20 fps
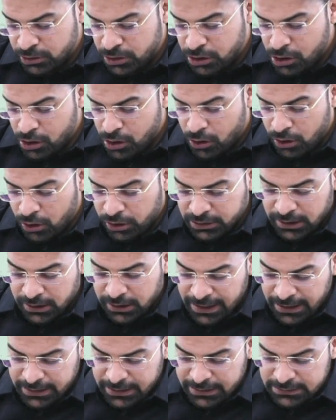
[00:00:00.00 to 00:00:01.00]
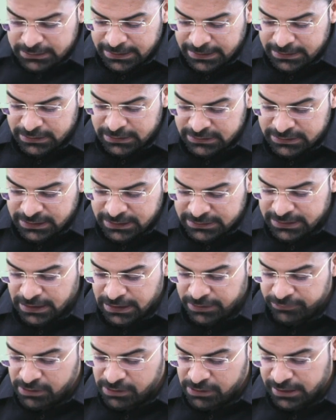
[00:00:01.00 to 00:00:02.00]
On the right hand side the z will
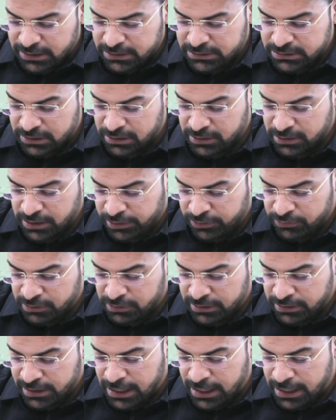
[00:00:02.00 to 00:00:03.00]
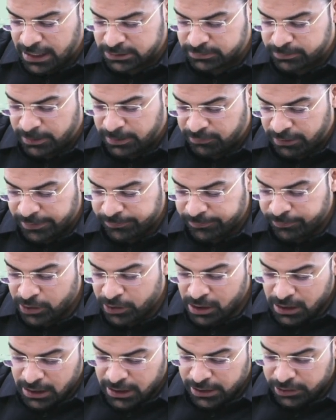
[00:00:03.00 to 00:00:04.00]
cancel and you will get x by y.
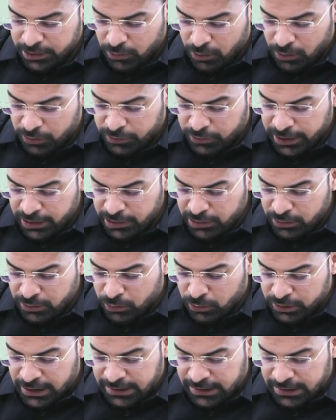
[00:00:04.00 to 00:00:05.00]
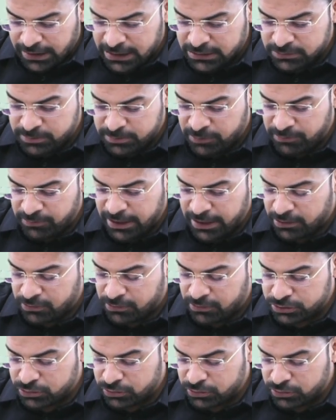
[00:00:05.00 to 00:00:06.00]
And you already know that x by y equals to
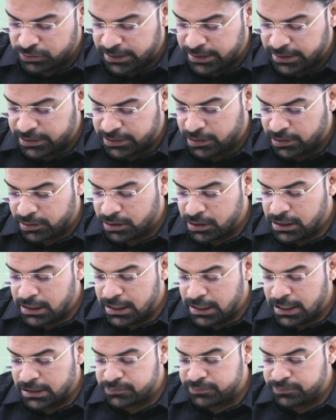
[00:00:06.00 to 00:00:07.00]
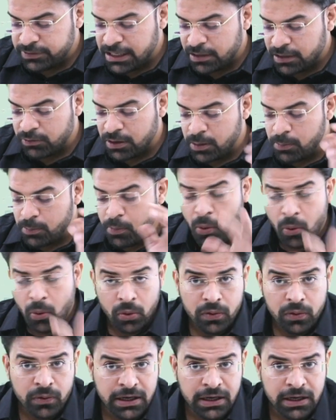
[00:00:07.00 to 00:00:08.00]
tan theta. Hence we get one more
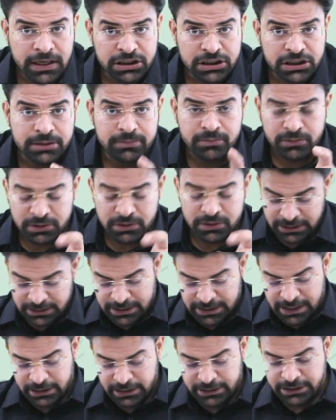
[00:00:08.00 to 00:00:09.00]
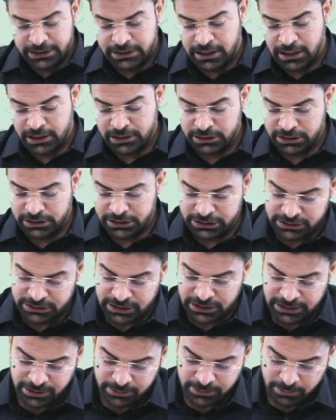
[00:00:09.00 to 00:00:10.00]
relationship, that tan theta is
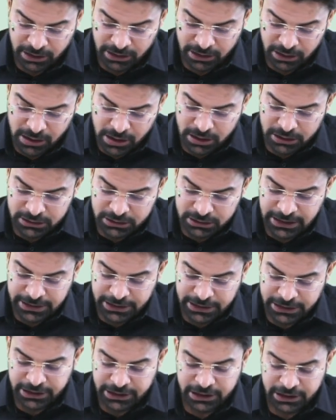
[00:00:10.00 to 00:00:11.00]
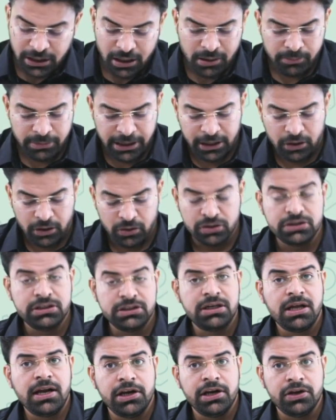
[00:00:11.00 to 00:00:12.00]
nothing but sine theta by cos theta,
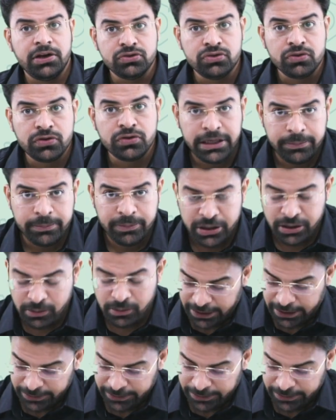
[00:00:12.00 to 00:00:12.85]
and you should keep it in mind.